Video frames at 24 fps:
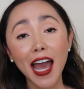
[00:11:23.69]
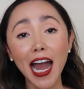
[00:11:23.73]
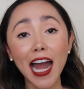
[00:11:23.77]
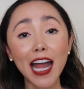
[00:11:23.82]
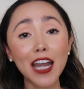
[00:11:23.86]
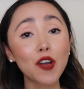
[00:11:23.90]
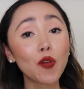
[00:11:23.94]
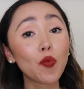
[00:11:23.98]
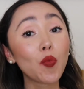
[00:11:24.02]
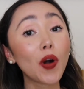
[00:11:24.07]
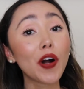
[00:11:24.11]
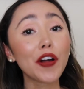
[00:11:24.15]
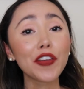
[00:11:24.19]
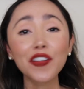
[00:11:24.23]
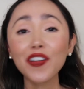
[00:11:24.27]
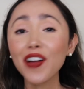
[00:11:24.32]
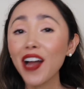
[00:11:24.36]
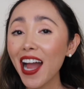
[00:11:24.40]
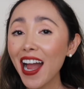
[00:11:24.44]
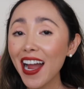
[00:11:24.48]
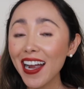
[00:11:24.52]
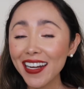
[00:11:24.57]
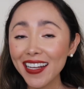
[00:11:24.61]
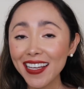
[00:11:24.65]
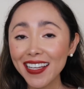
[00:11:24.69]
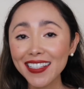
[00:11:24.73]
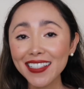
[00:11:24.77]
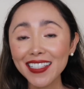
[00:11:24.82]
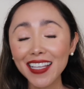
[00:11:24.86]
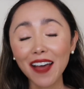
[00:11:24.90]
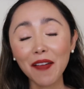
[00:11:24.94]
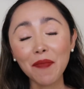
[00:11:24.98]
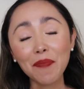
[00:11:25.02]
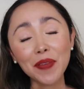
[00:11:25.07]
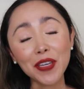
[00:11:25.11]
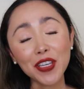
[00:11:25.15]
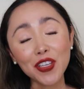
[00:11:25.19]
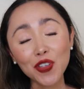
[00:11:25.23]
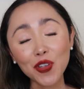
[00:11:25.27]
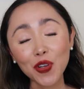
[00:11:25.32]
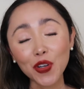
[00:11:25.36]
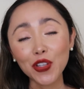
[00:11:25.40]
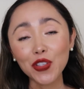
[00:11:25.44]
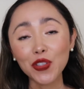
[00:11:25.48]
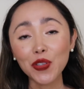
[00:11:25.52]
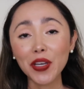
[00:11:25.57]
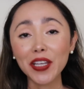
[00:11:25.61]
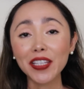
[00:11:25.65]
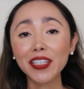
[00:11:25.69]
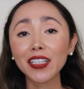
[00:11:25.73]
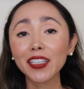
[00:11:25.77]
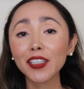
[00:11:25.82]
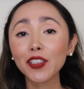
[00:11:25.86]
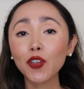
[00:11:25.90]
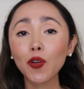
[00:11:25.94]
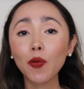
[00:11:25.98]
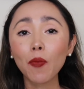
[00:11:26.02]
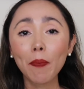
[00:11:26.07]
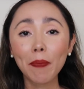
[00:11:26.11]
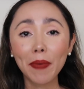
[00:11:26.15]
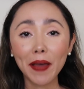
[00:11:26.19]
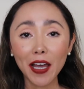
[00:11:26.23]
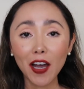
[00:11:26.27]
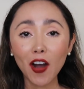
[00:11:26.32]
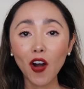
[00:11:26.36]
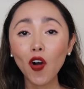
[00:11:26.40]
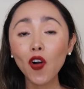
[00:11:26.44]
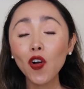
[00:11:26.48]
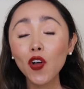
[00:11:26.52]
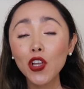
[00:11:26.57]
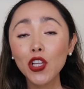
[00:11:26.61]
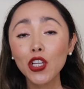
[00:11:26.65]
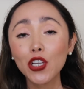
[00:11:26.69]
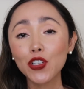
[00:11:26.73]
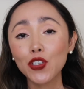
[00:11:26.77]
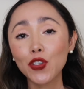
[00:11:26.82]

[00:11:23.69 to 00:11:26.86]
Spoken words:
And while you're at it, be sure to hit the little bell